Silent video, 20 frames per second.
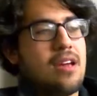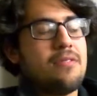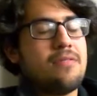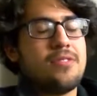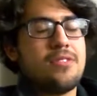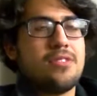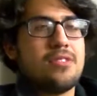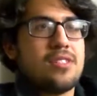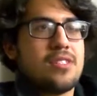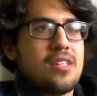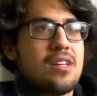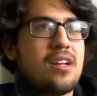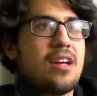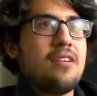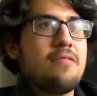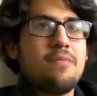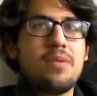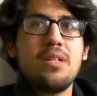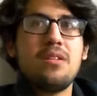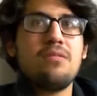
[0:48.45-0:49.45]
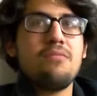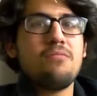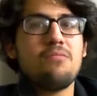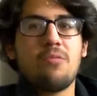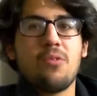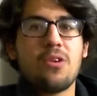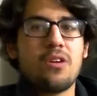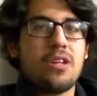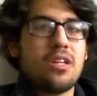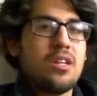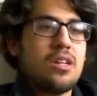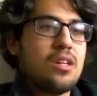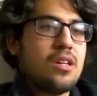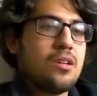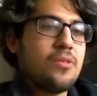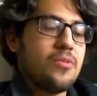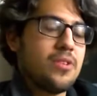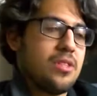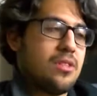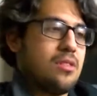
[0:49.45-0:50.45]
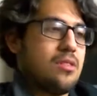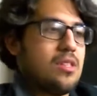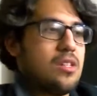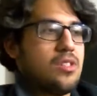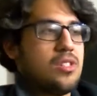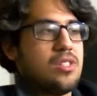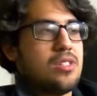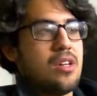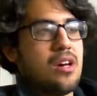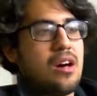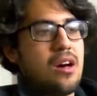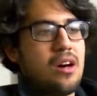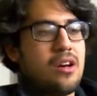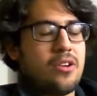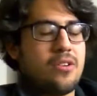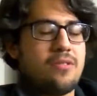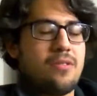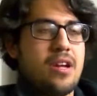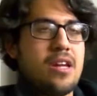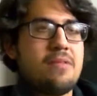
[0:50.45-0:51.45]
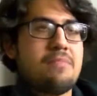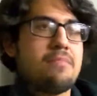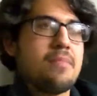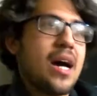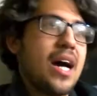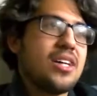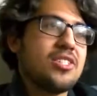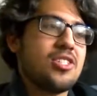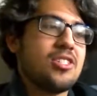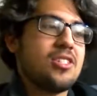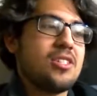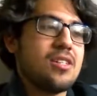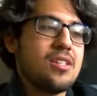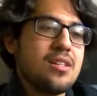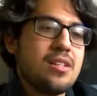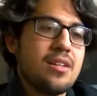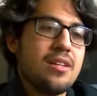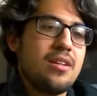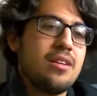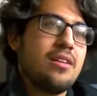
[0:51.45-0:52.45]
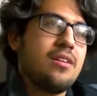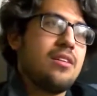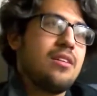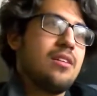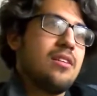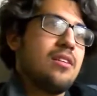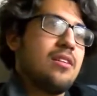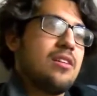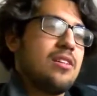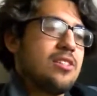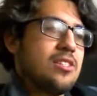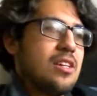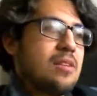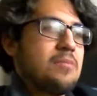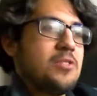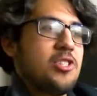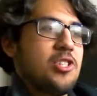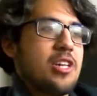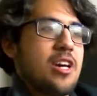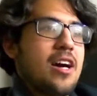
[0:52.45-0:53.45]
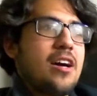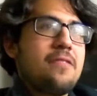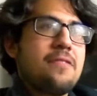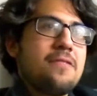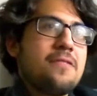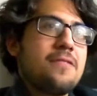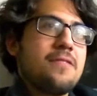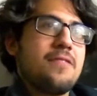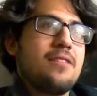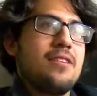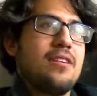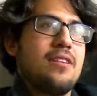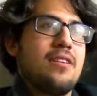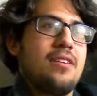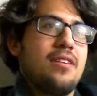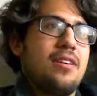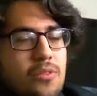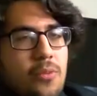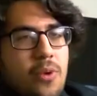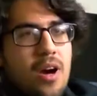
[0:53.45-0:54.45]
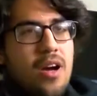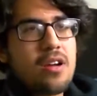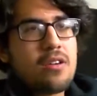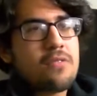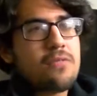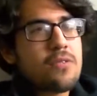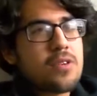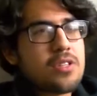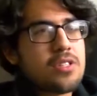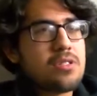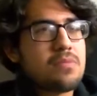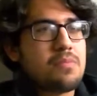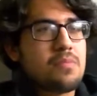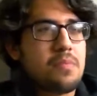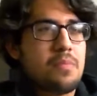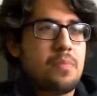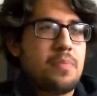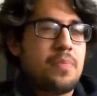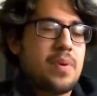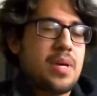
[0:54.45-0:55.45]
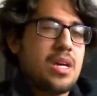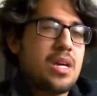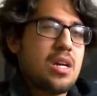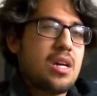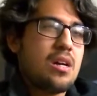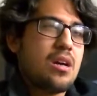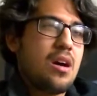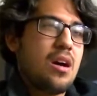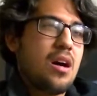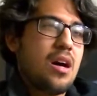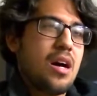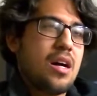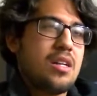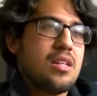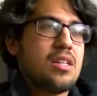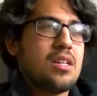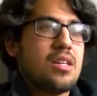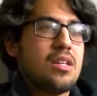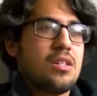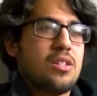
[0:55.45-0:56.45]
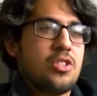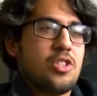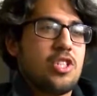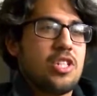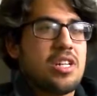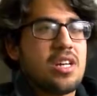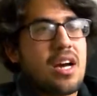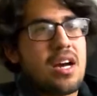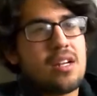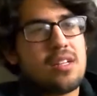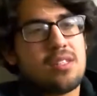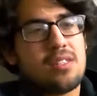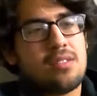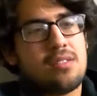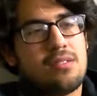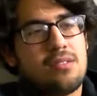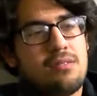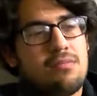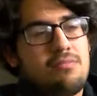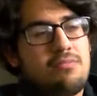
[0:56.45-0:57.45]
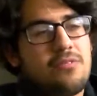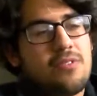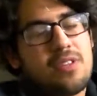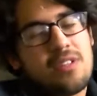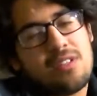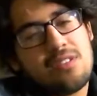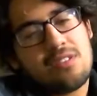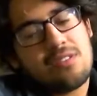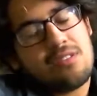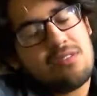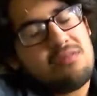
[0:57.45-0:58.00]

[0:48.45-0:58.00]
ever since then, I've been working with this great master. His name's Jeff. The wife wasn't big on it. She kind of